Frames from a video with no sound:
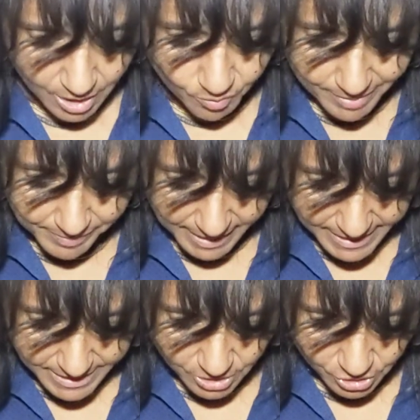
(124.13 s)
We
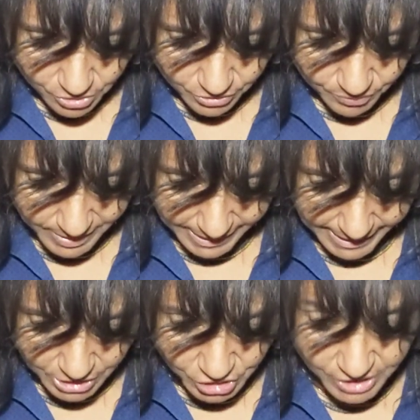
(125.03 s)
bless the earth with
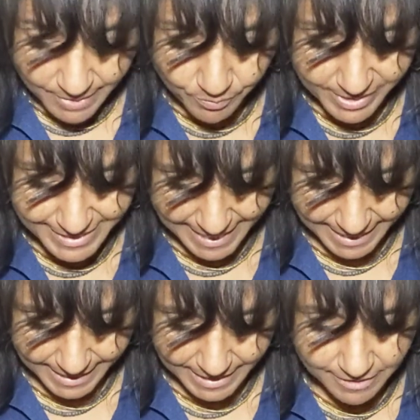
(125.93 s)
each step we
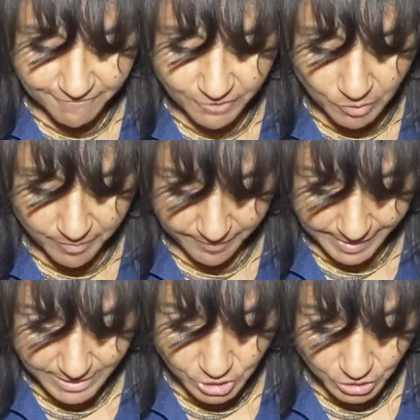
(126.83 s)
take, and the
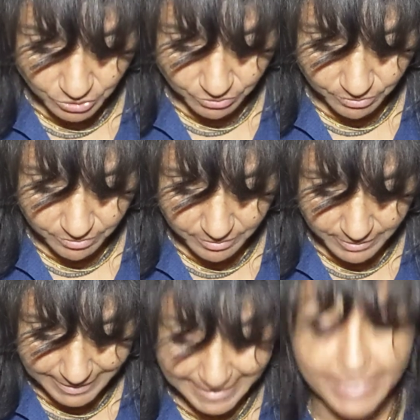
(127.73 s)
firmament, too,
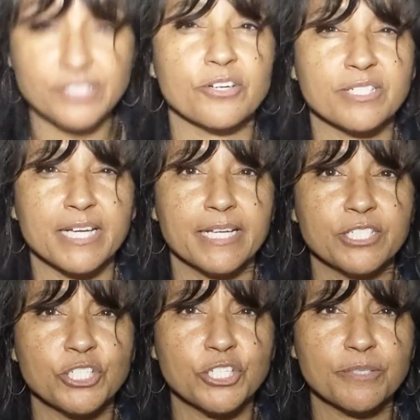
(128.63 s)
needs our
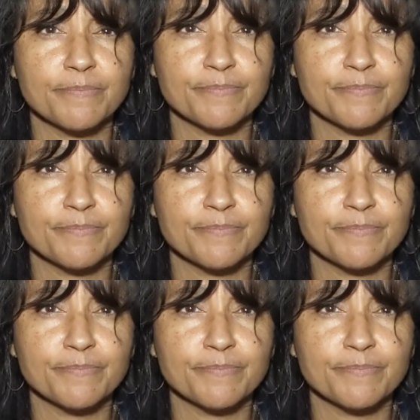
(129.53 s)
touch.